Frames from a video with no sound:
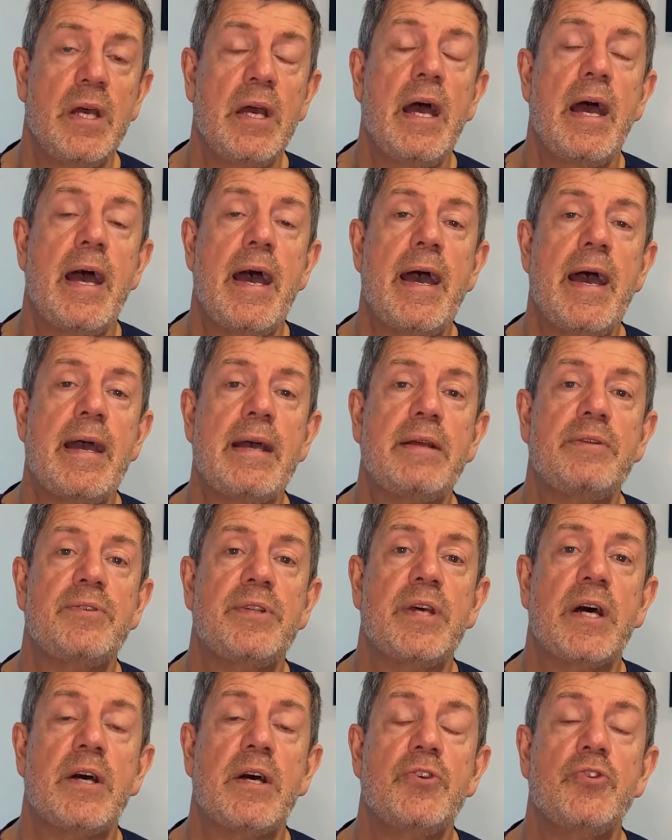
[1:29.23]
And
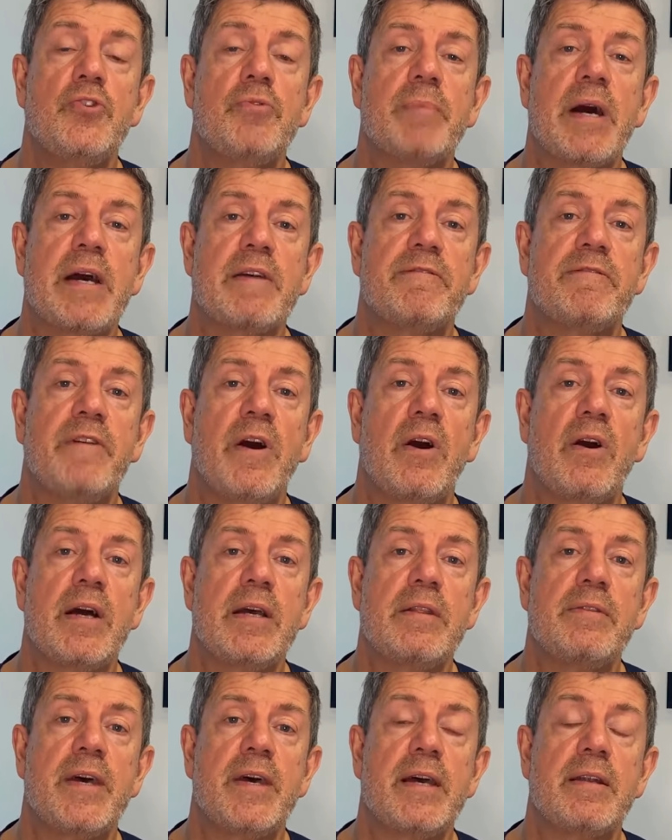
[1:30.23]
you may find
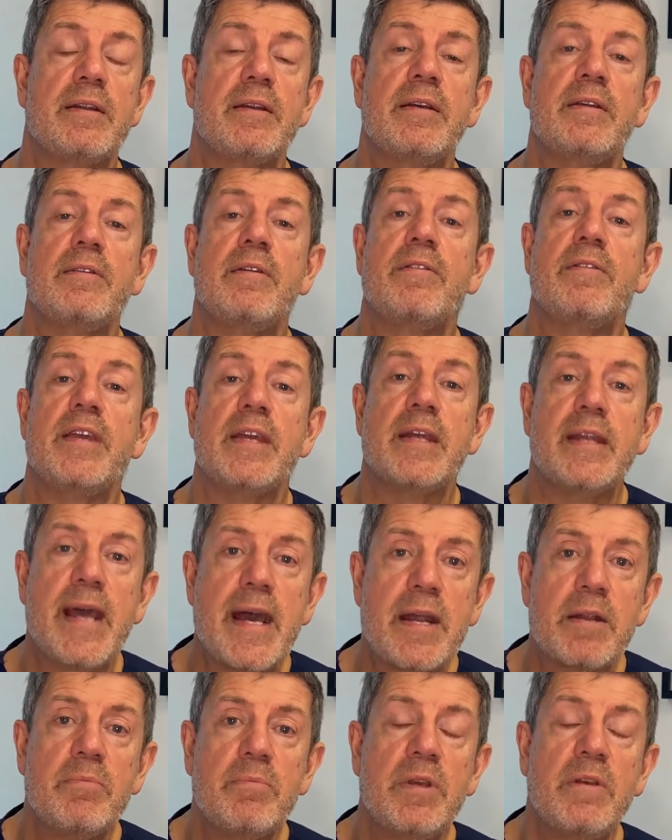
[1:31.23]
that either the
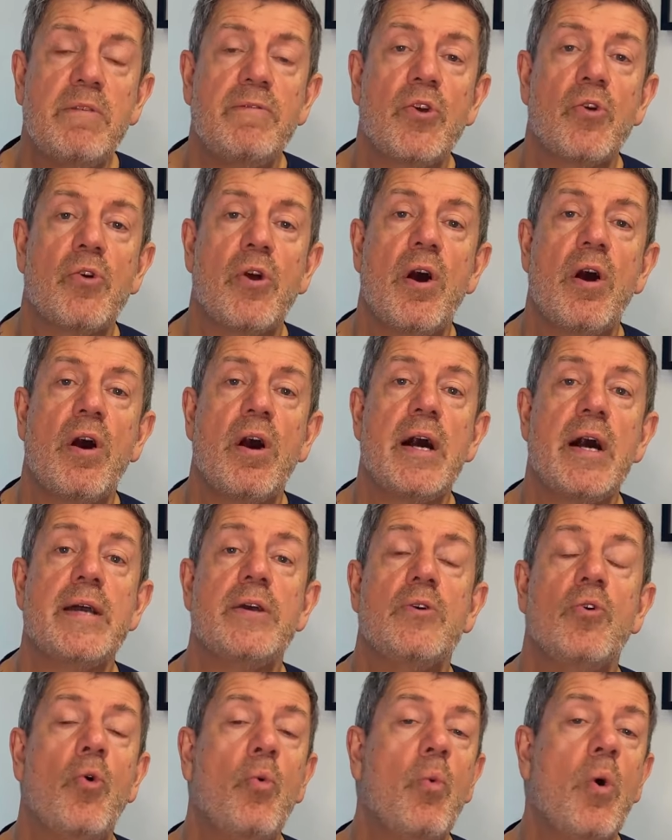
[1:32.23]
anatomy of your eye
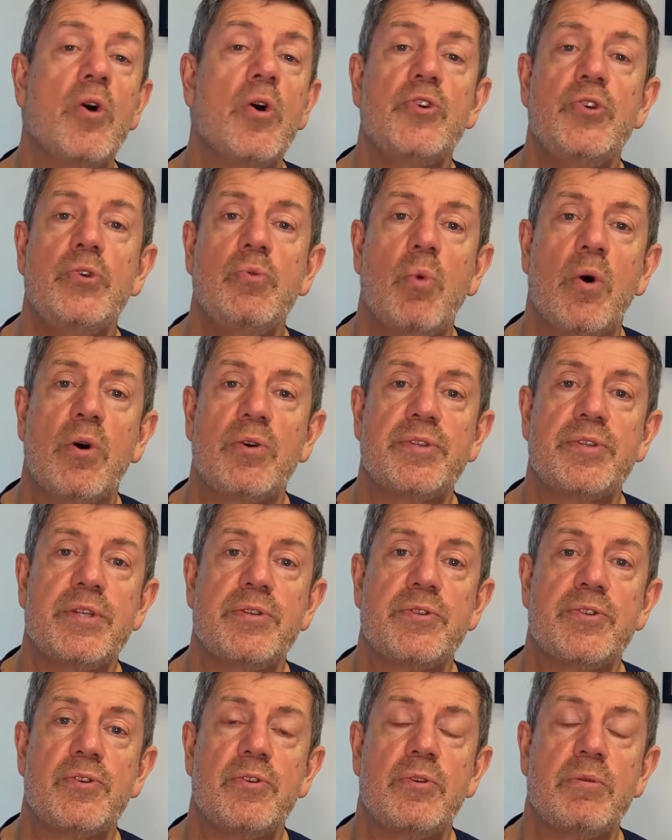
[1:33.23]
or what you want in
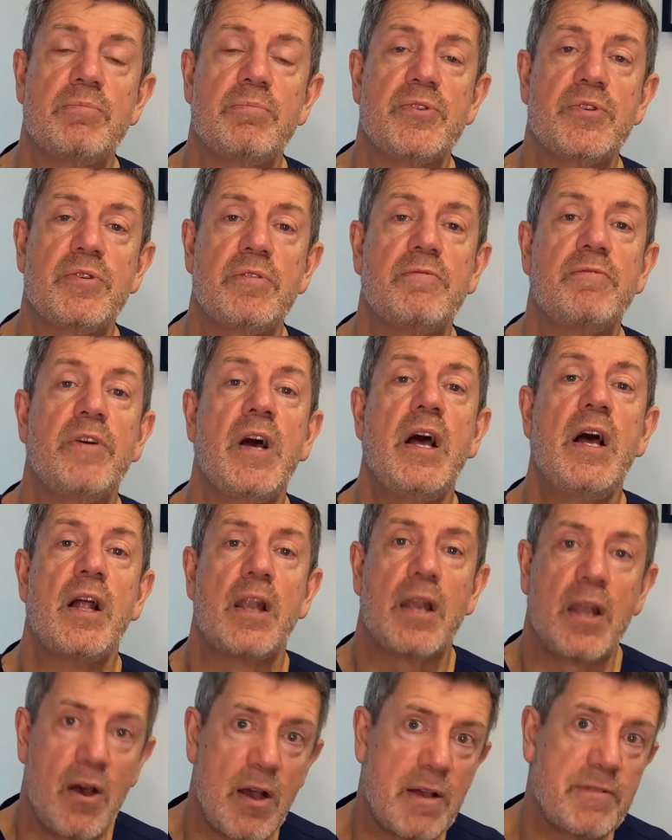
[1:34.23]
terms of
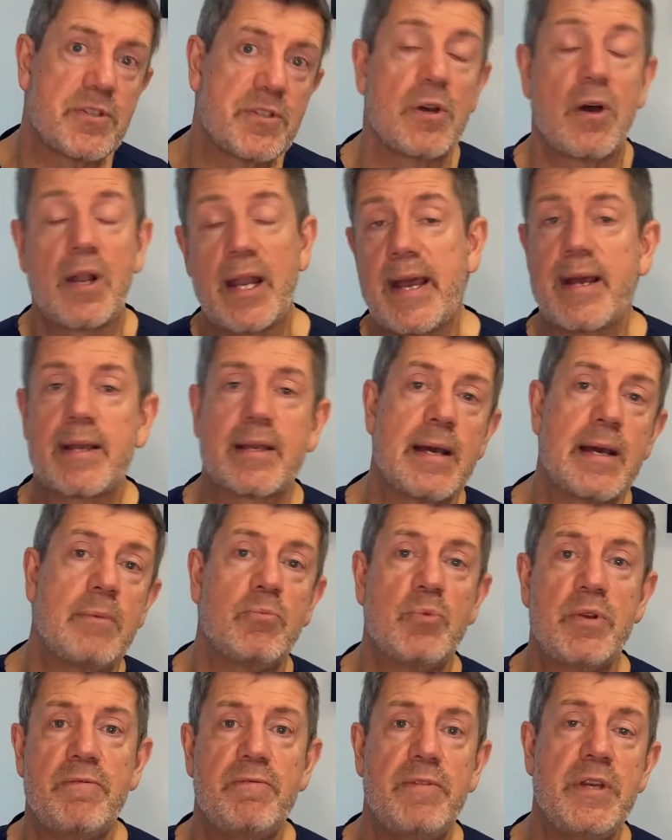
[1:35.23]
lifestyle outcome
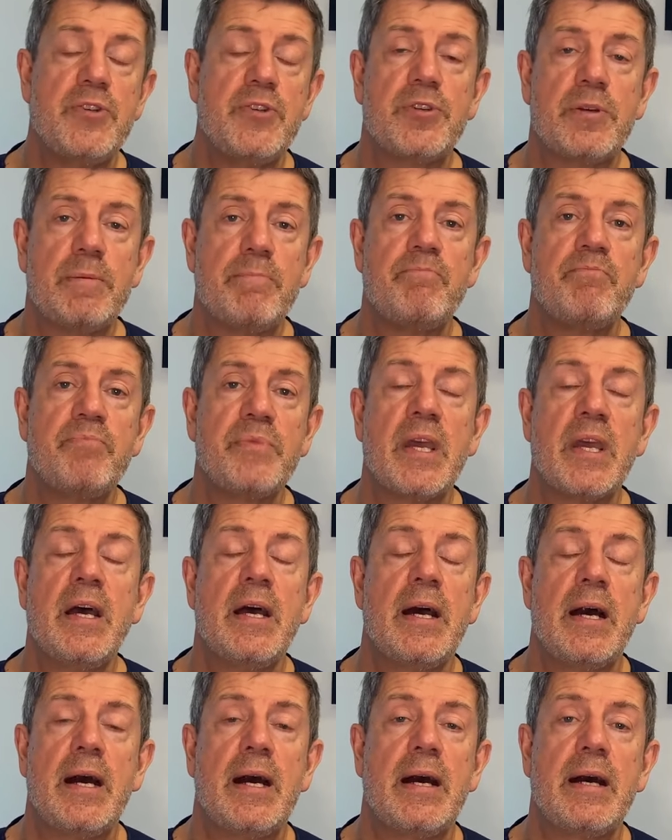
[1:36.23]
with vision
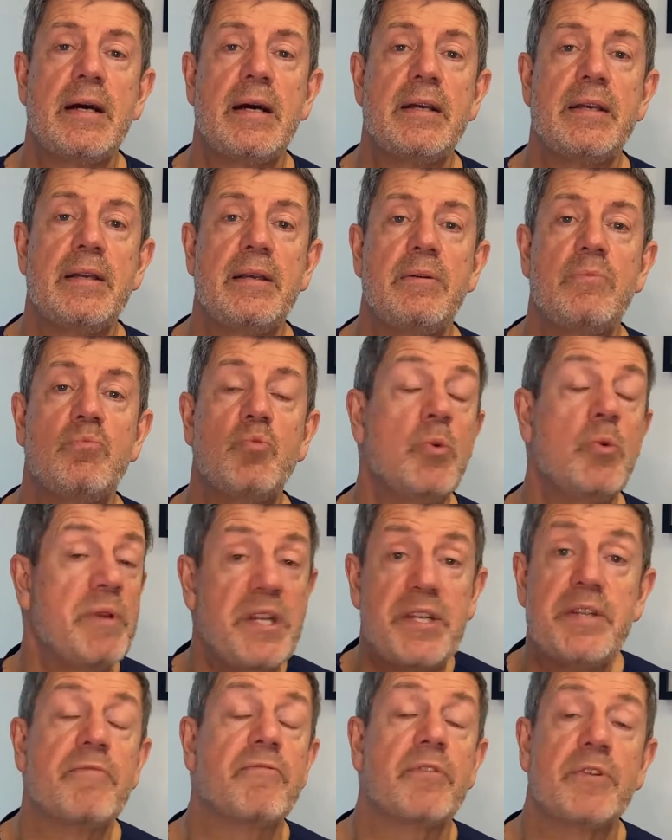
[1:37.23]
will be
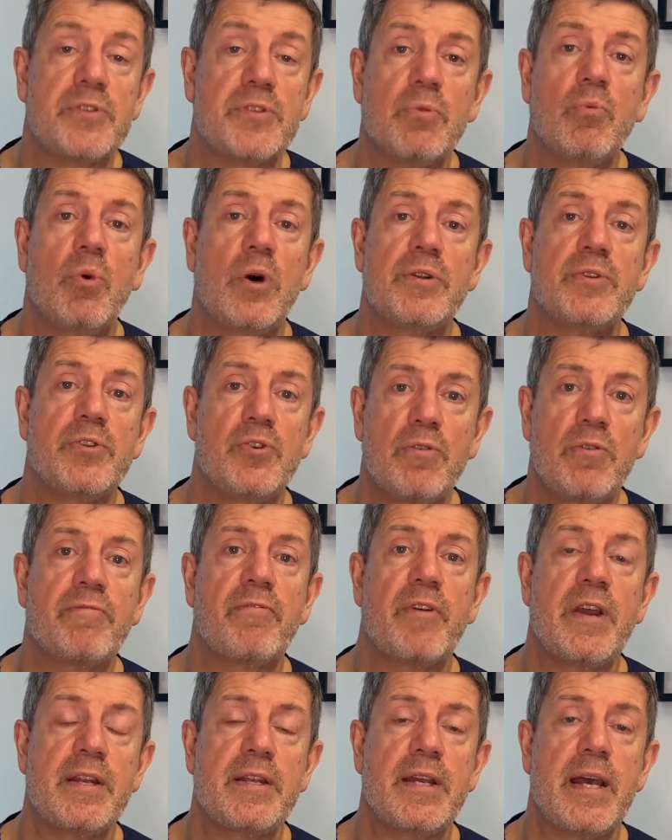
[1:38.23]
different to what your
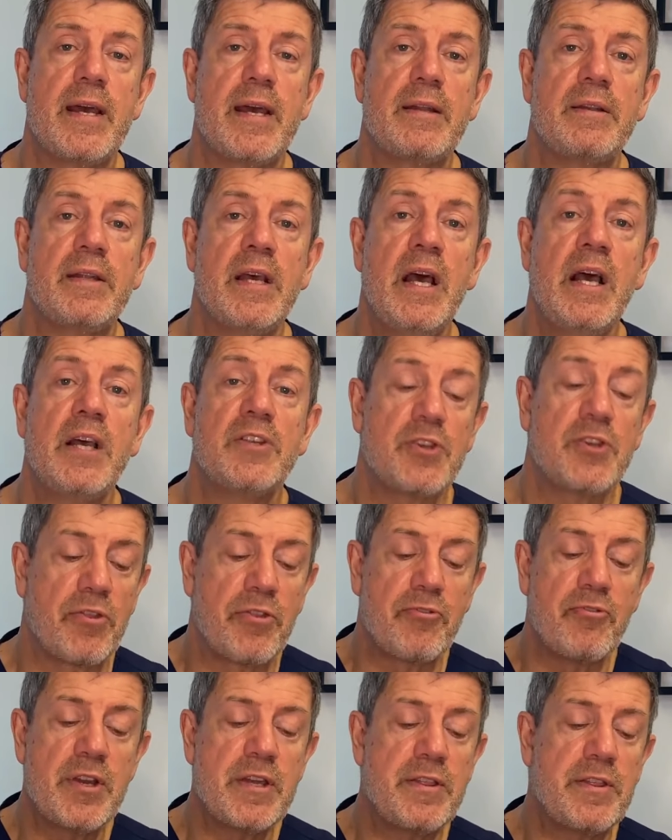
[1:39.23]
friend had. So
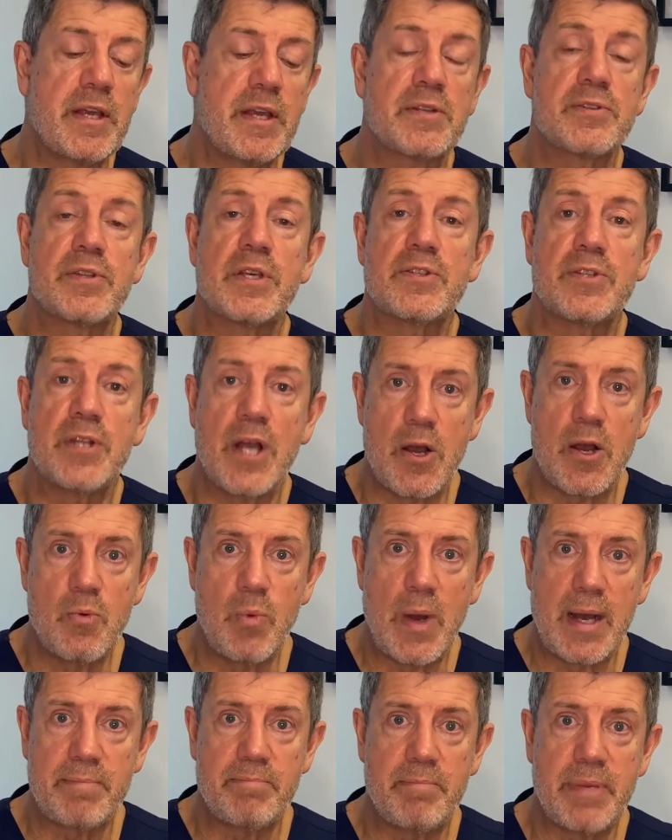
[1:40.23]
three things: there's no
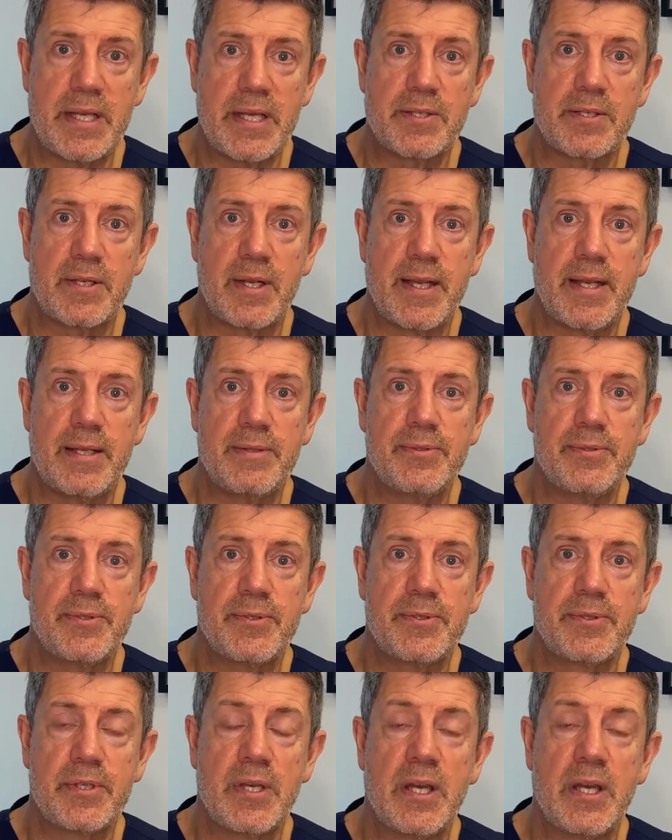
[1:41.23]
one best lens,